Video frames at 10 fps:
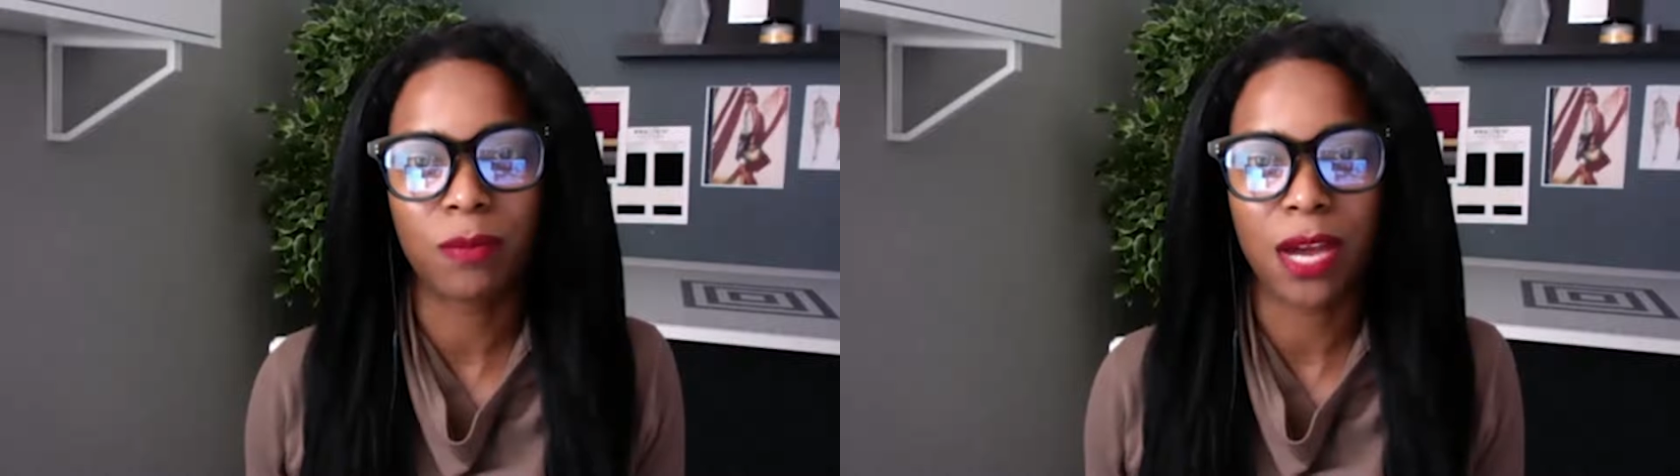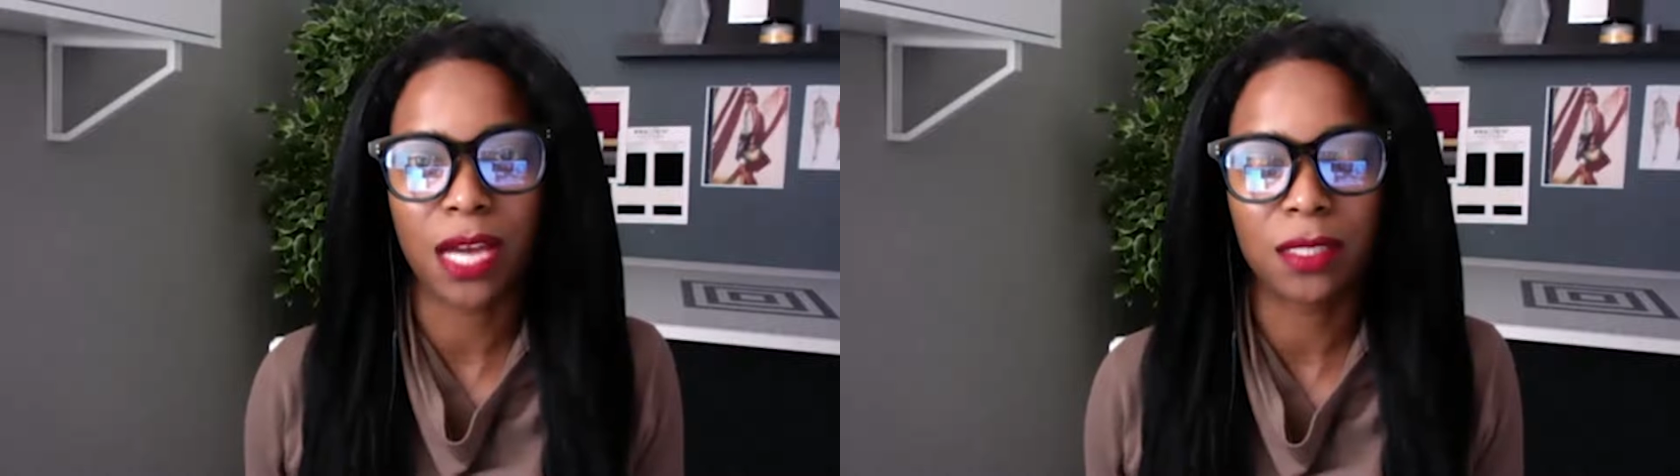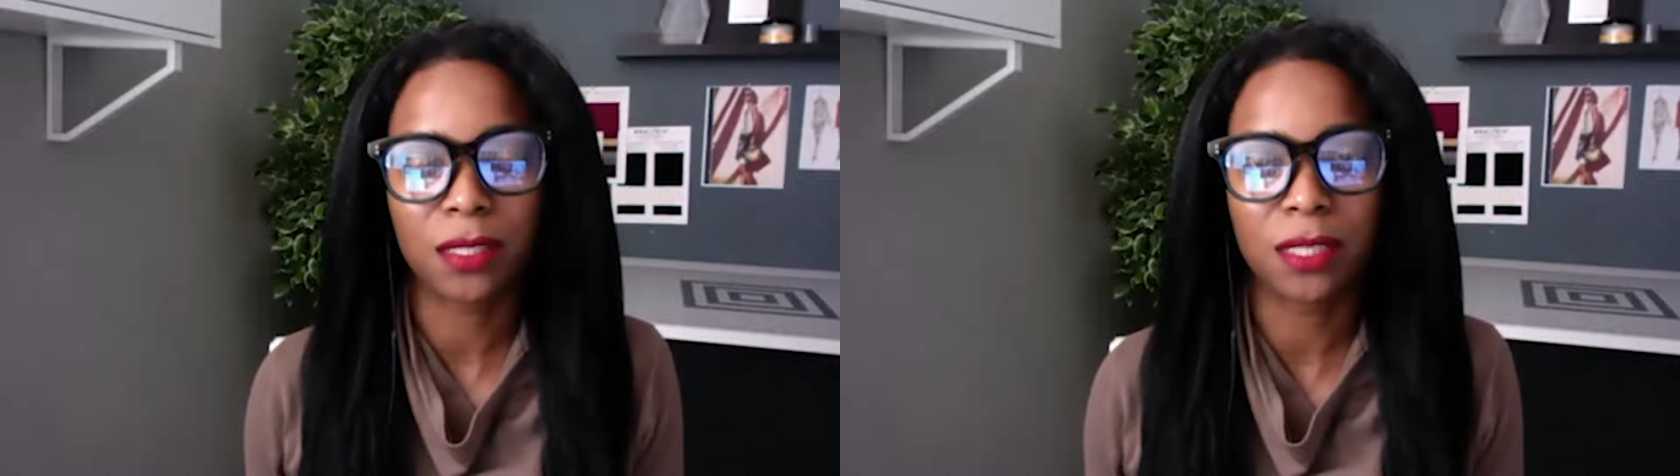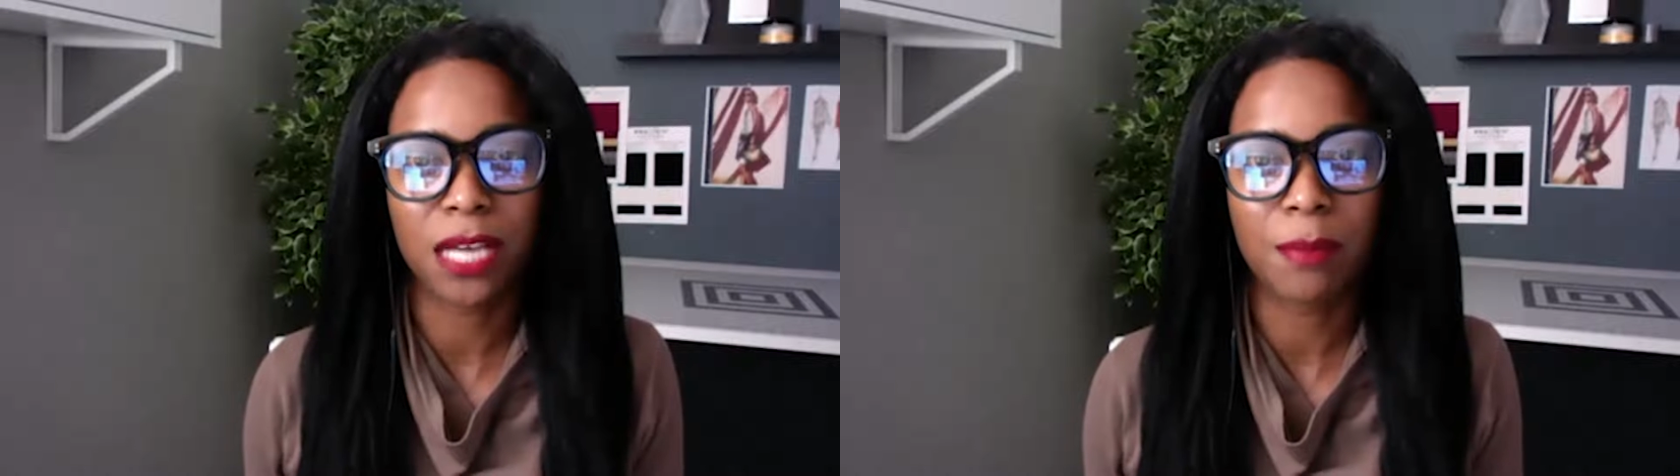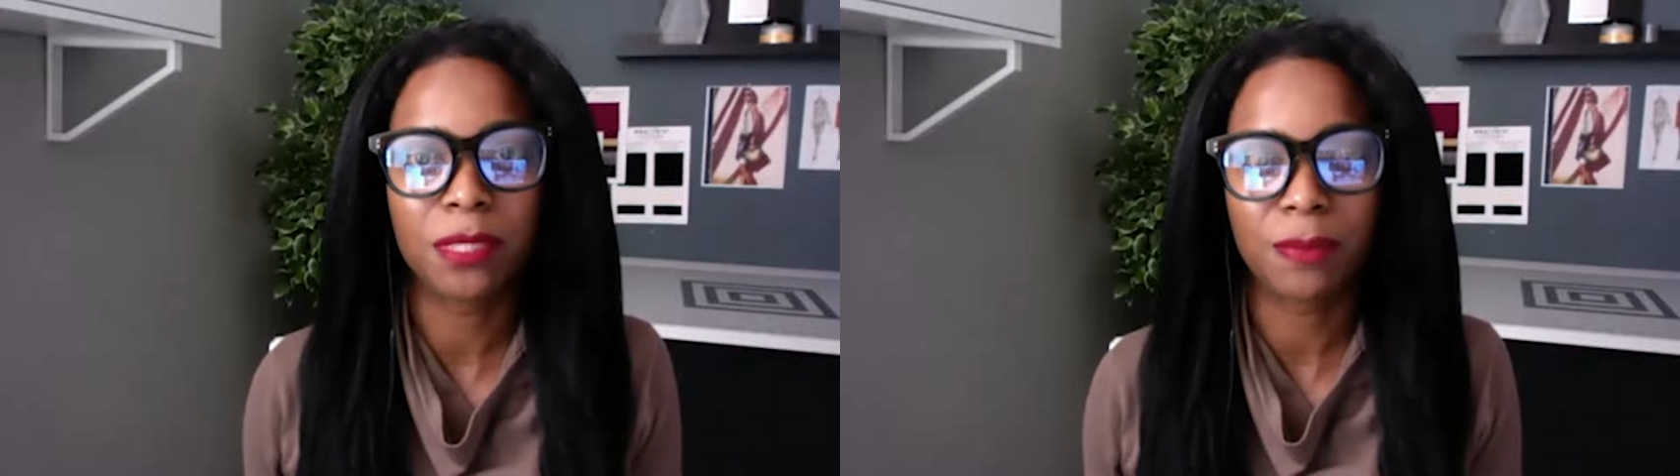product
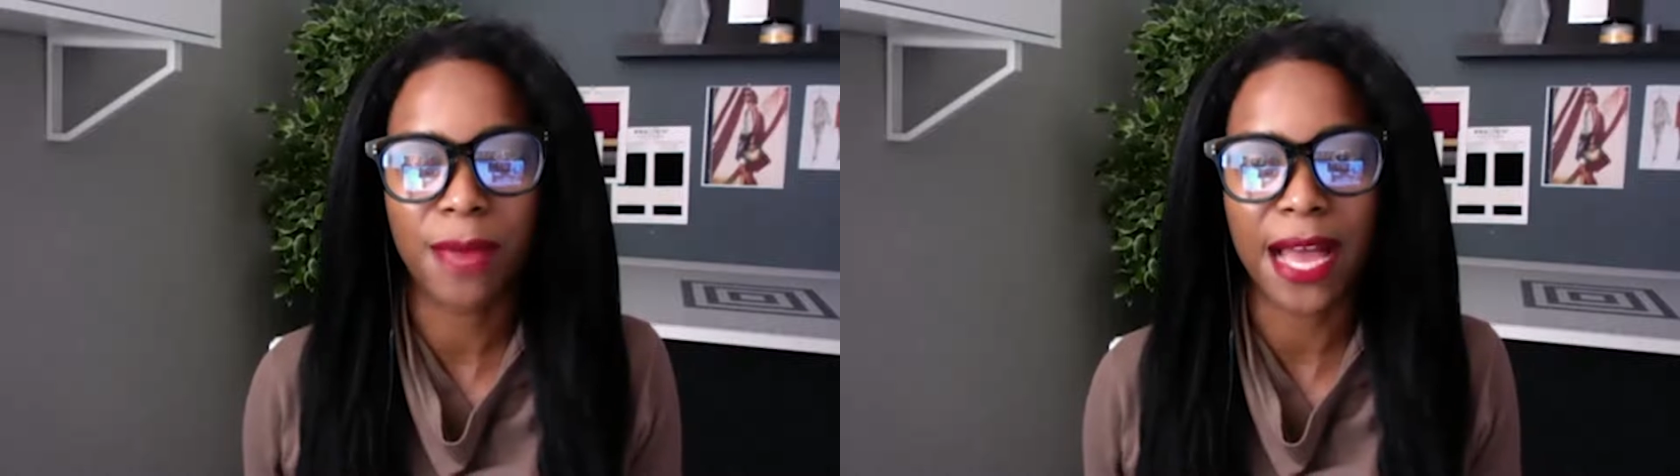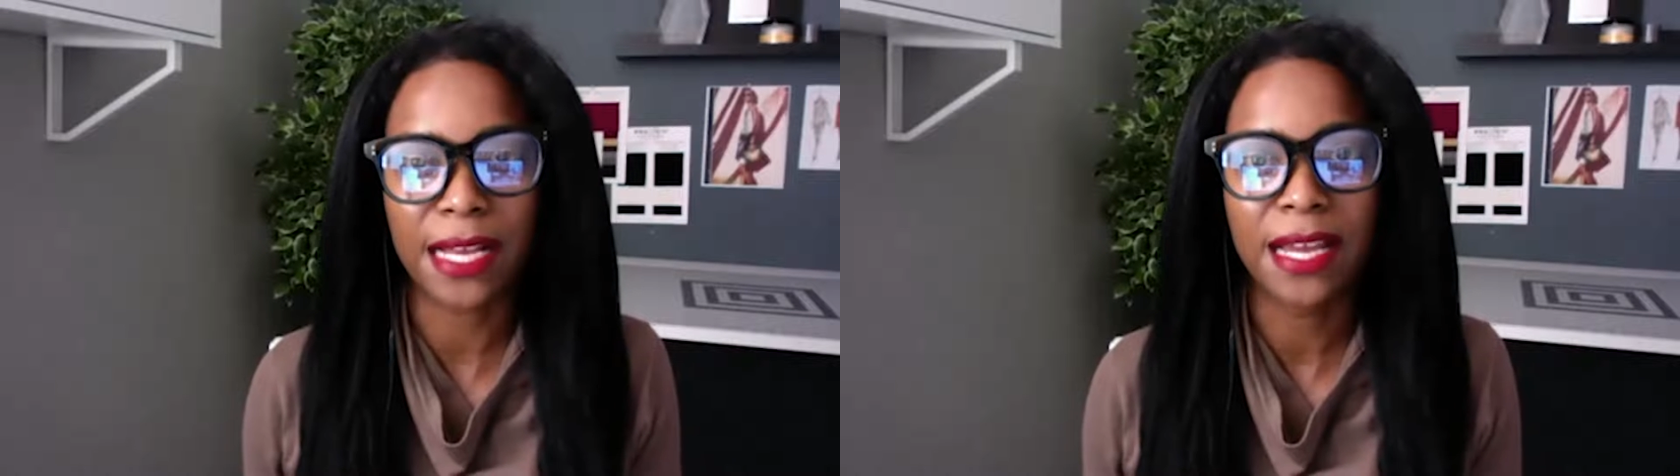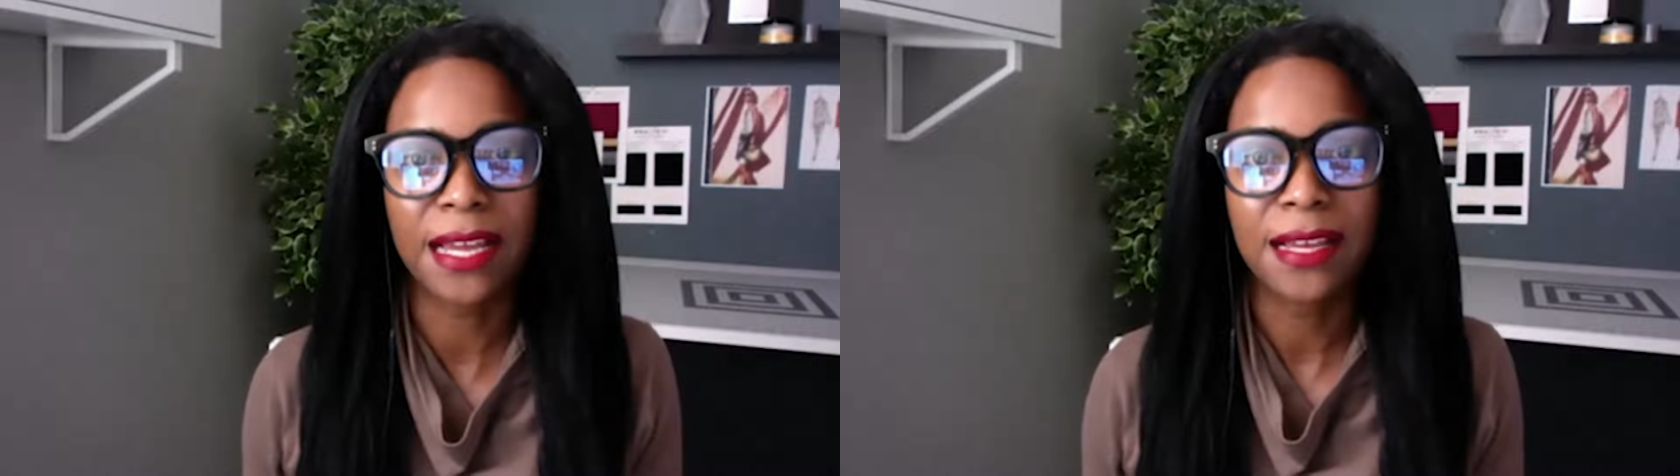comes back